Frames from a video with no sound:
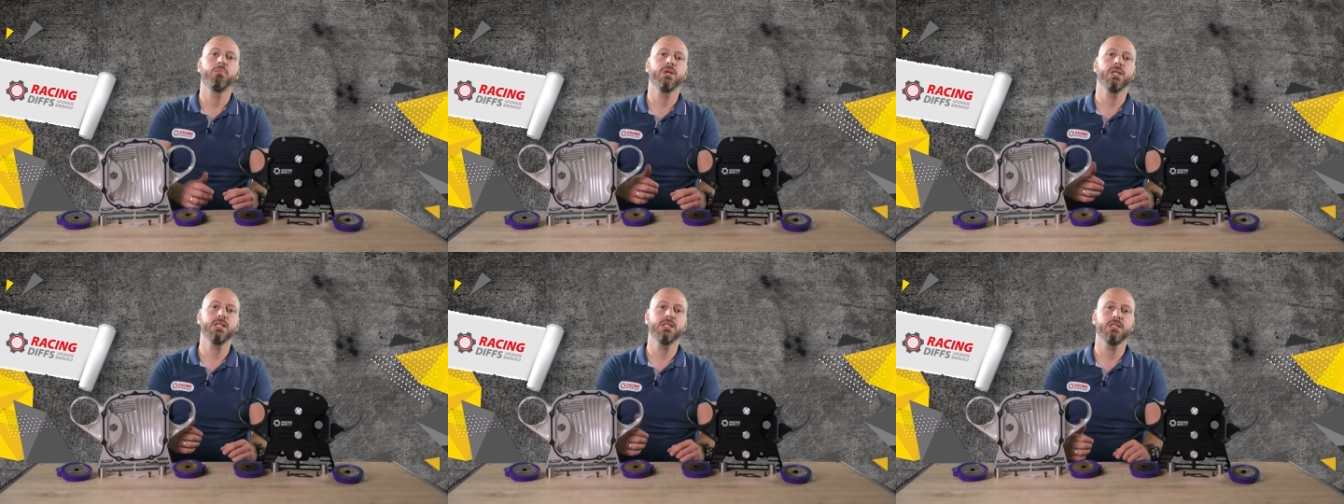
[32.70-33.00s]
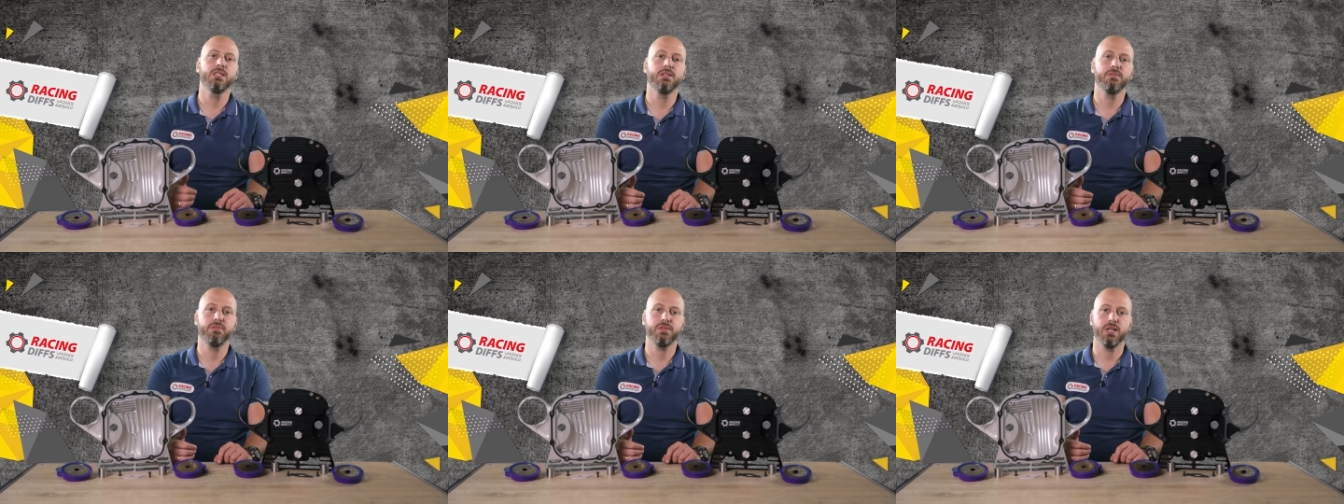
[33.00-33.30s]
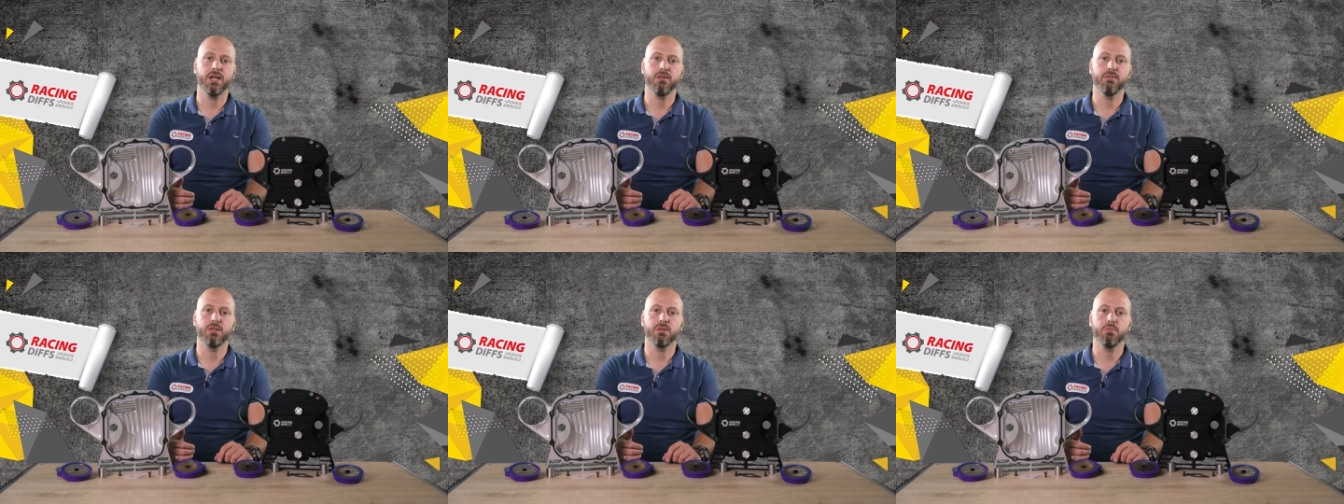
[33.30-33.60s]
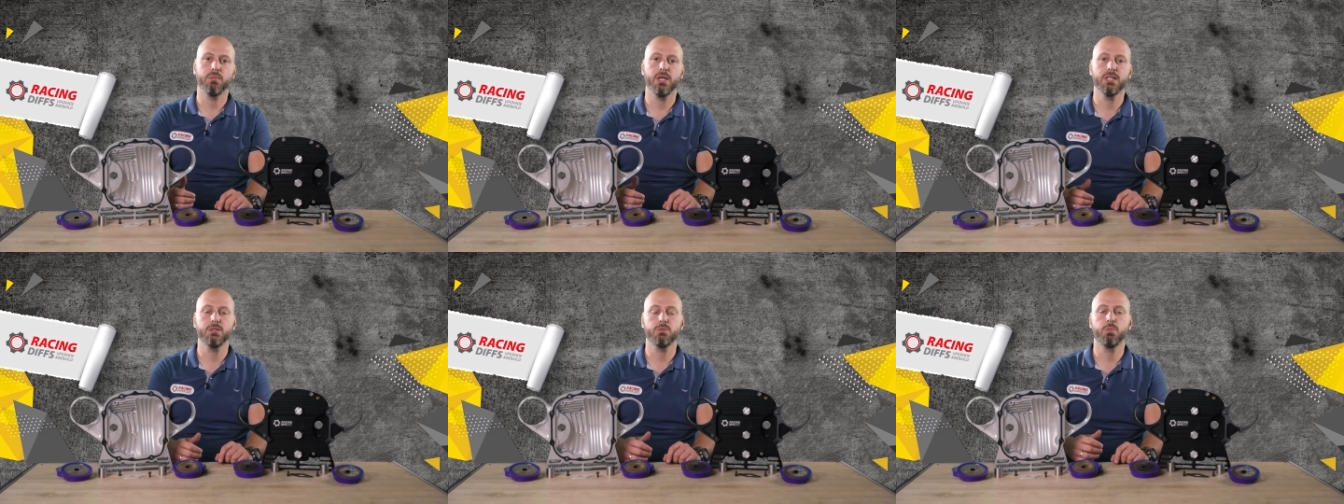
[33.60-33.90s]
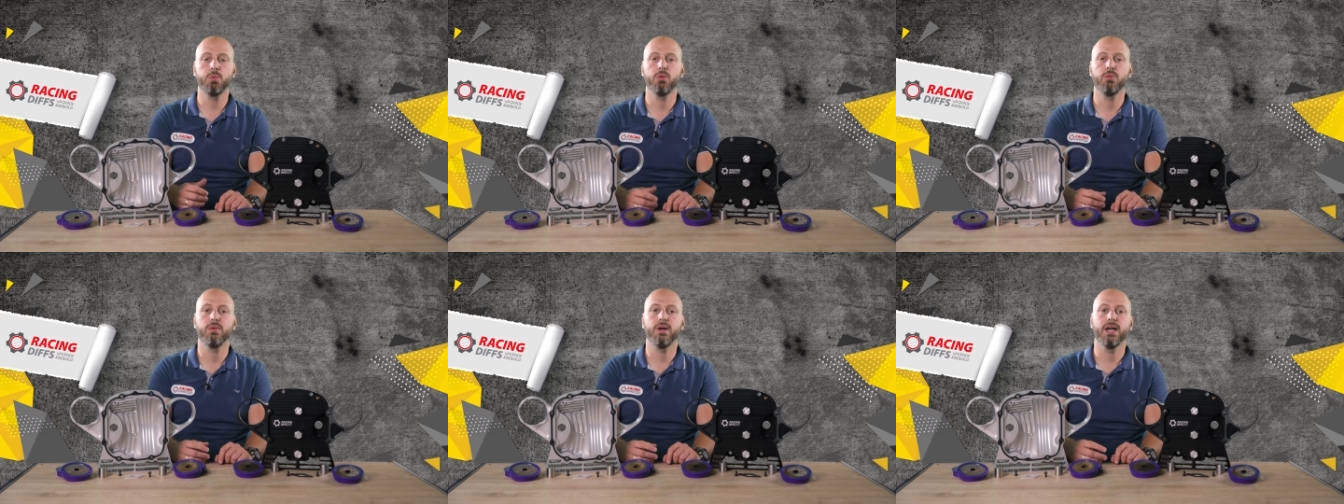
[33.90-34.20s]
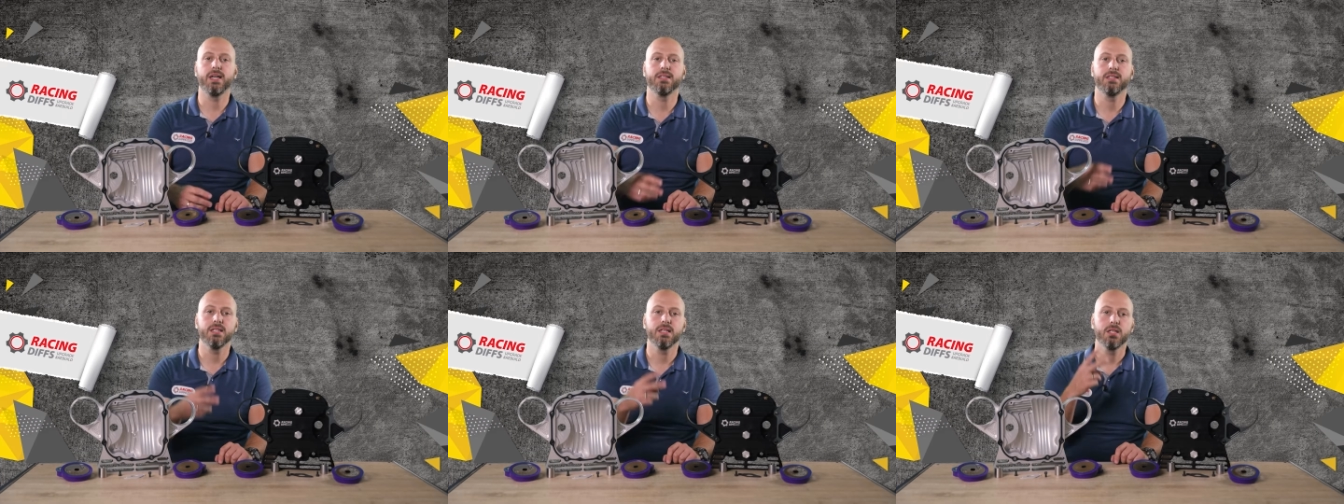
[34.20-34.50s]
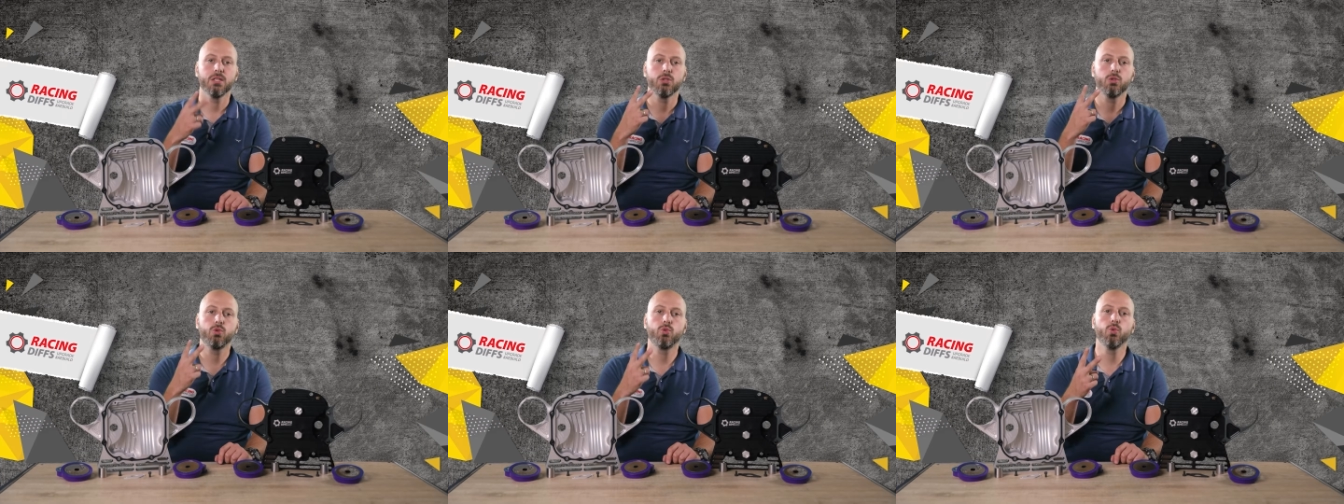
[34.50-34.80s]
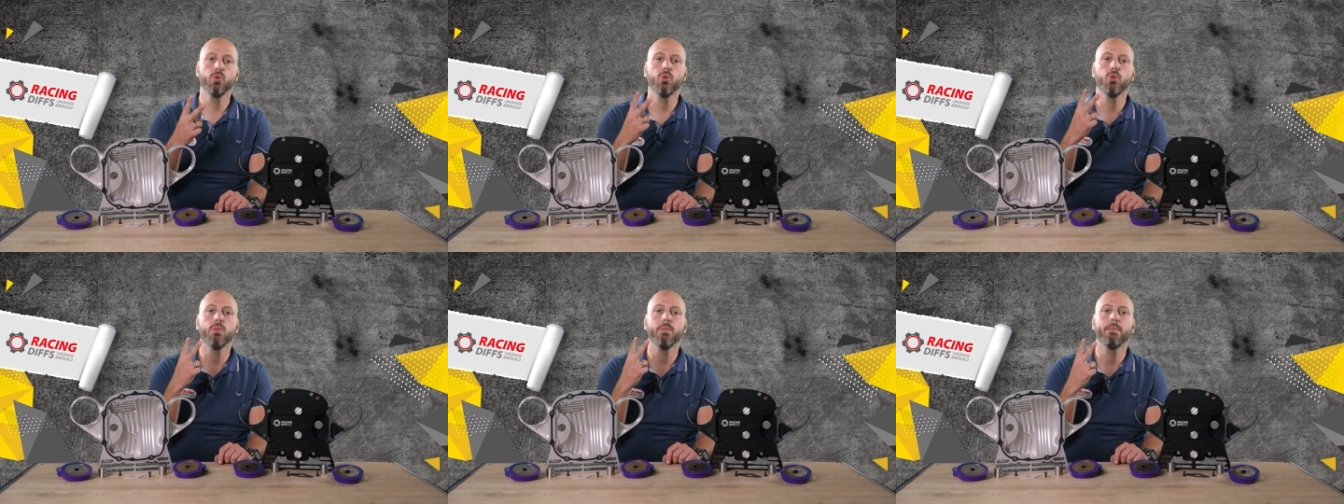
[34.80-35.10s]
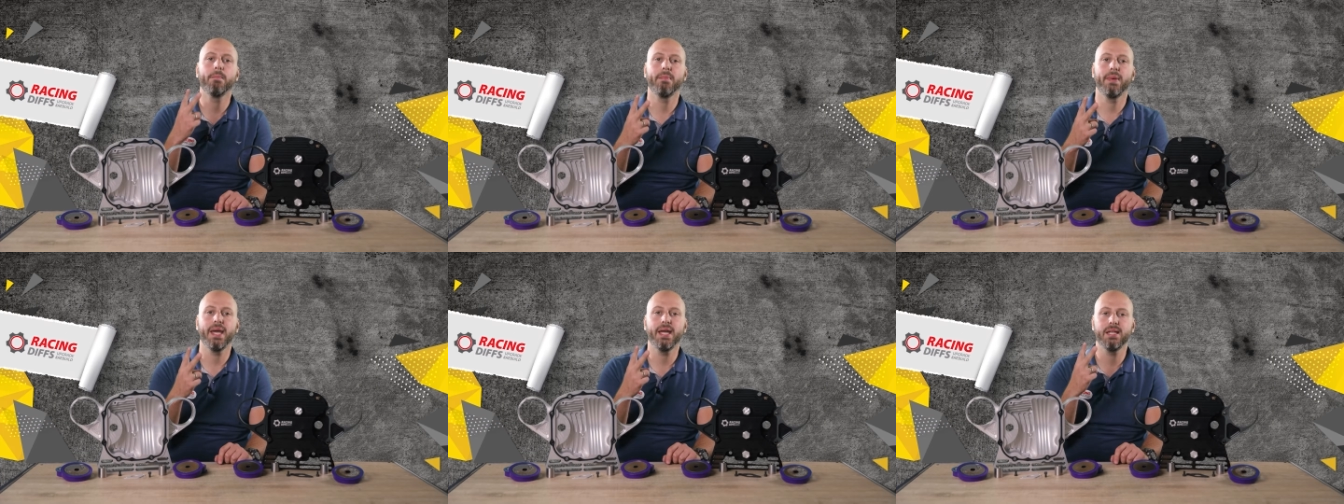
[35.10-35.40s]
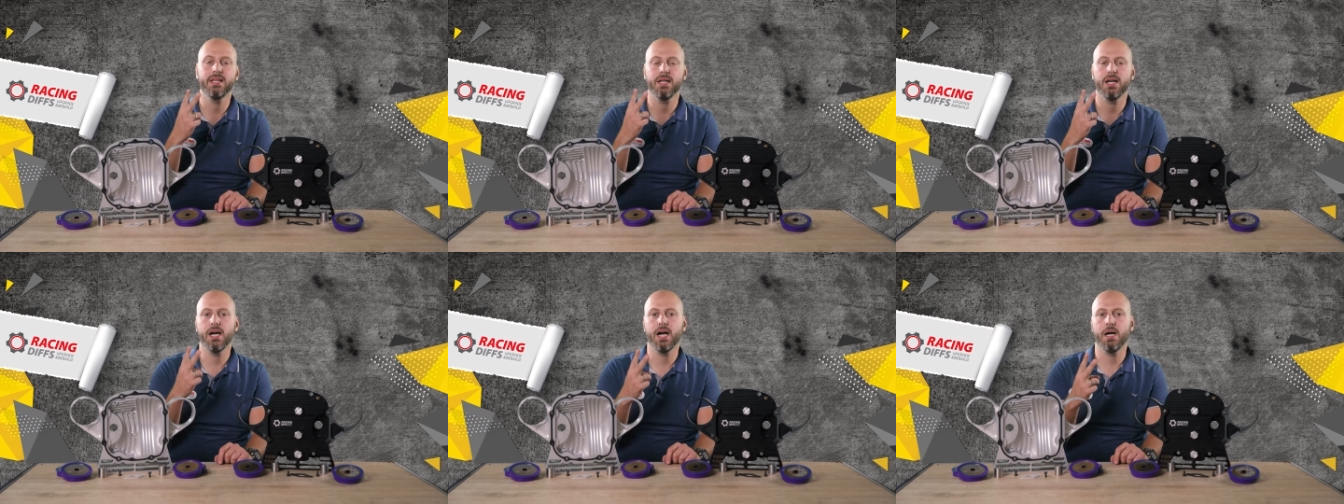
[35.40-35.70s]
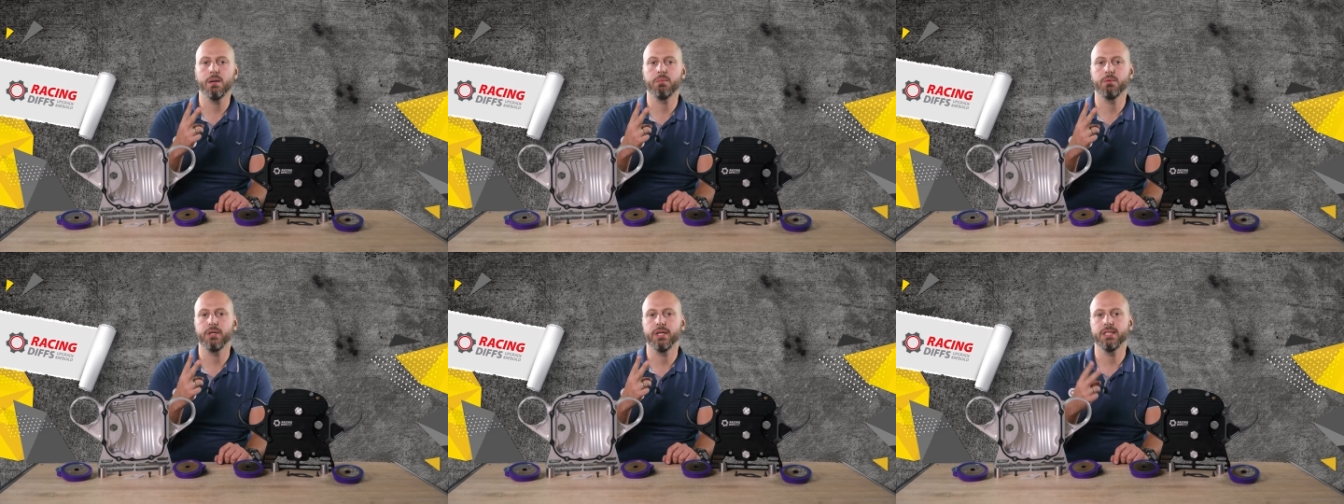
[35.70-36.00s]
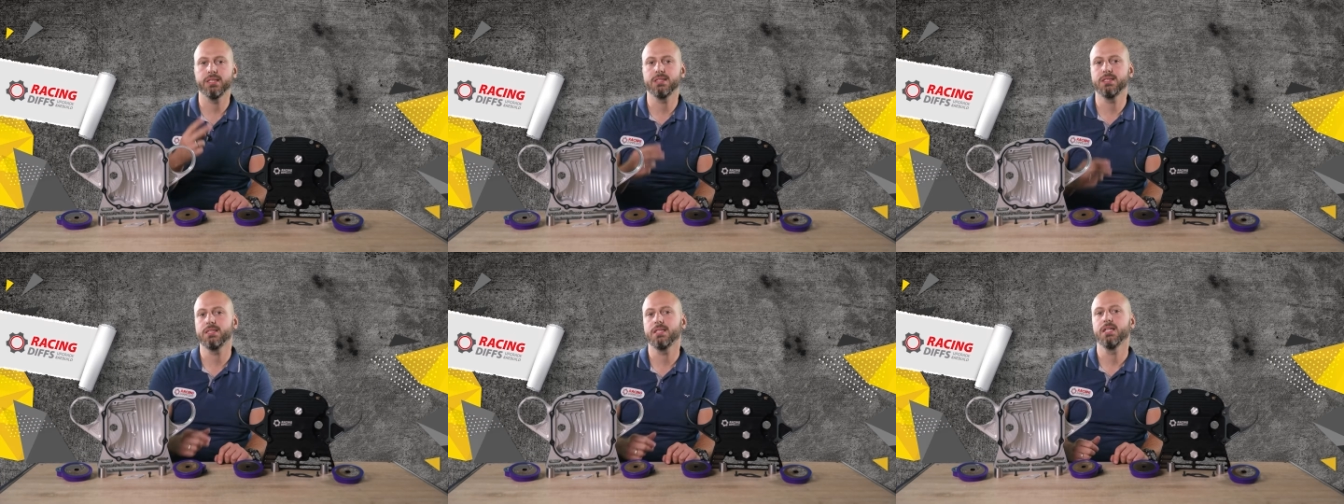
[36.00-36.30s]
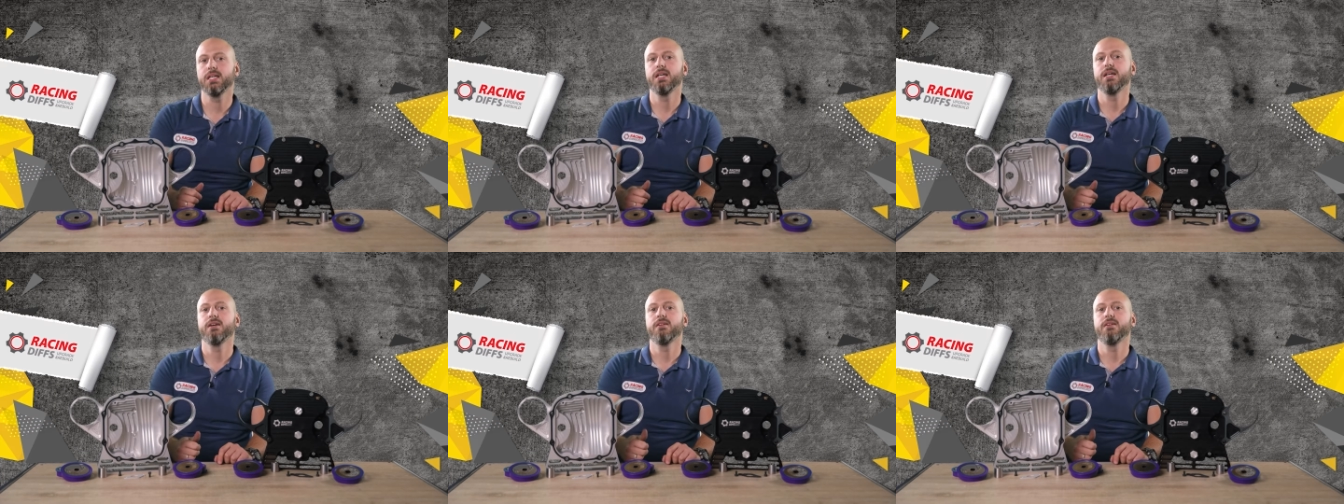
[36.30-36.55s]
Billet diff cover must provide two main upgrades.